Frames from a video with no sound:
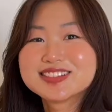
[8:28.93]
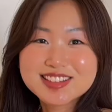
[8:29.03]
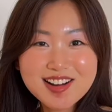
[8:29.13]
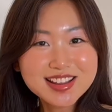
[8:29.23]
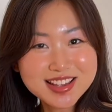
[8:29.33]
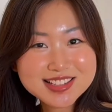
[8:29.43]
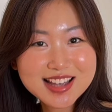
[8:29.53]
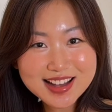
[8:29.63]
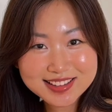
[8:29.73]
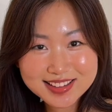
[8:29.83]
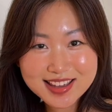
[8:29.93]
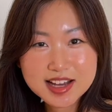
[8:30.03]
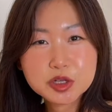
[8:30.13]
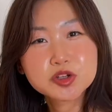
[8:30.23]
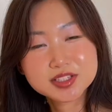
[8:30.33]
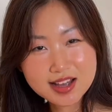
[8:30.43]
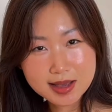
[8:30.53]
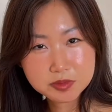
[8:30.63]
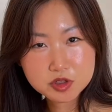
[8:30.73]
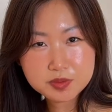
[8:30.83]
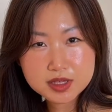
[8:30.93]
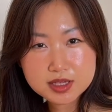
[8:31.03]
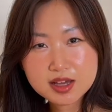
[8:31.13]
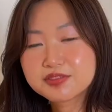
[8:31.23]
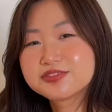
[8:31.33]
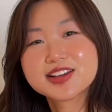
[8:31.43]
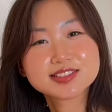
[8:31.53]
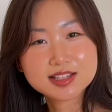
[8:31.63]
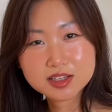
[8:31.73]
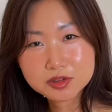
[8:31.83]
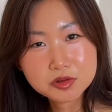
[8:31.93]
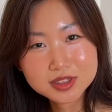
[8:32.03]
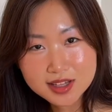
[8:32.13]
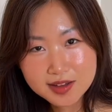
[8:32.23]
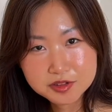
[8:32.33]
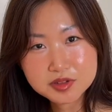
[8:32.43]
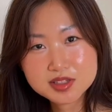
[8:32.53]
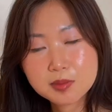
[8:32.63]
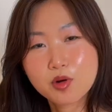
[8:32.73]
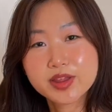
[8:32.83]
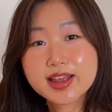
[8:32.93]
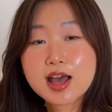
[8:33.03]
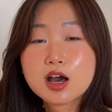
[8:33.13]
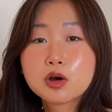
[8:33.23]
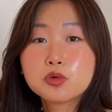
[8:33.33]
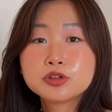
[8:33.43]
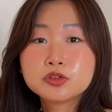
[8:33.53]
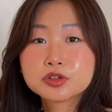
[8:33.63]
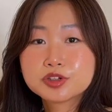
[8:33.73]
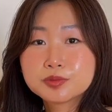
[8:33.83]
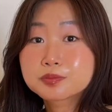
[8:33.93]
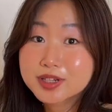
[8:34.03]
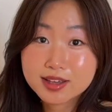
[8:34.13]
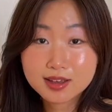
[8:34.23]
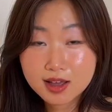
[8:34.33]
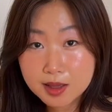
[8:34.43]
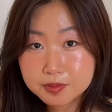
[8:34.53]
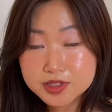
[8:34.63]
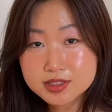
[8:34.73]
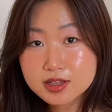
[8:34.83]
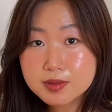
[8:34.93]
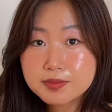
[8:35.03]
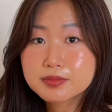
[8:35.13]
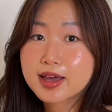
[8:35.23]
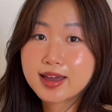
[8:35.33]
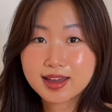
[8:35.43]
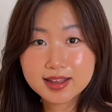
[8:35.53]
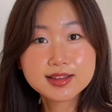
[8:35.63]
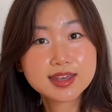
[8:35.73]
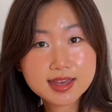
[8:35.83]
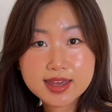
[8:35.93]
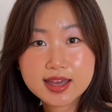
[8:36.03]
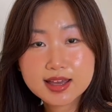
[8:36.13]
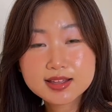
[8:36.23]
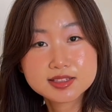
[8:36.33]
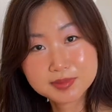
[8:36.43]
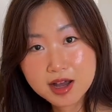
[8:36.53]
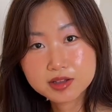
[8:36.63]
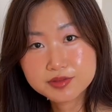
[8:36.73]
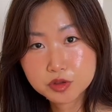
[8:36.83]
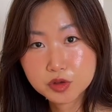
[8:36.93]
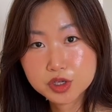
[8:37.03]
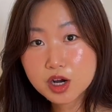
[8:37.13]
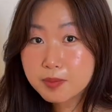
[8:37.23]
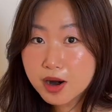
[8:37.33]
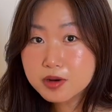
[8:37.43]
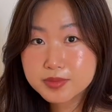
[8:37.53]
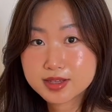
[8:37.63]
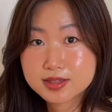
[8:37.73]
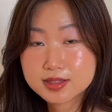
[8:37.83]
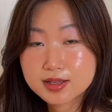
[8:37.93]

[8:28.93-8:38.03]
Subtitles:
Not exactly a good time to be confessing your love to someone when you're breaking up with them and kicking them out of your apartment.